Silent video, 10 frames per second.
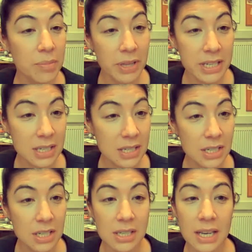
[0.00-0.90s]
in places
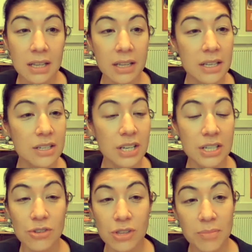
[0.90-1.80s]
such as England,
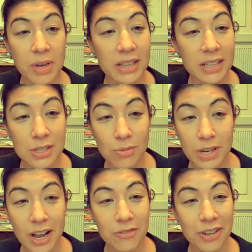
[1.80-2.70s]
it took them at least
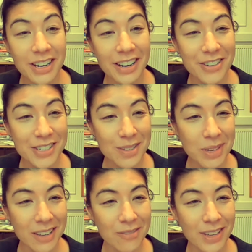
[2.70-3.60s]
100 years to
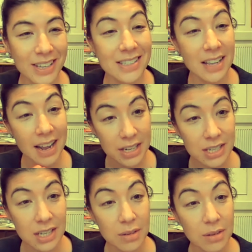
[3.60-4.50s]
be convinced that
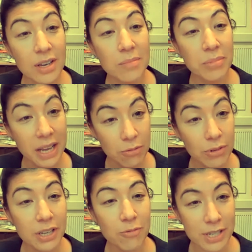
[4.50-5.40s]
actually plague
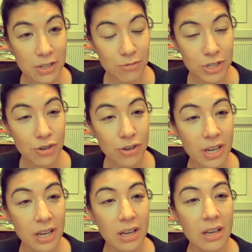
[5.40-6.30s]
really wasn't
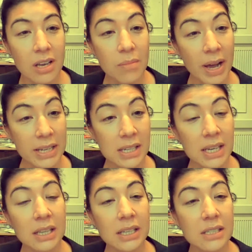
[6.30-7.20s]
returning back to
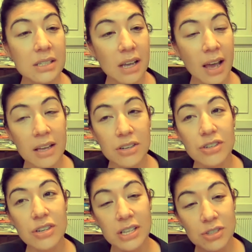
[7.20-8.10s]
England.
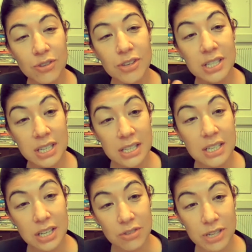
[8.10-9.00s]
And so you can see
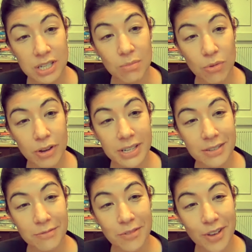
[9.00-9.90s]
it's an interesting point
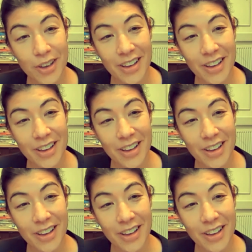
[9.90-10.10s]
of